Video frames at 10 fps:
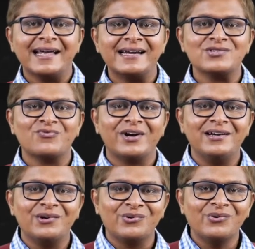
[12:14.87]
that is
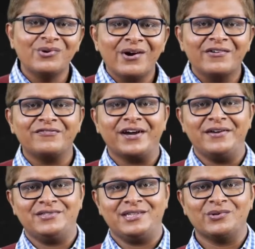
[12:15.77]

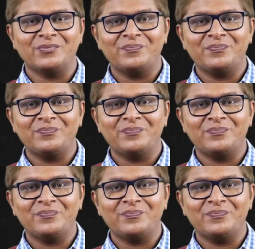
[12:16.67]
1,250.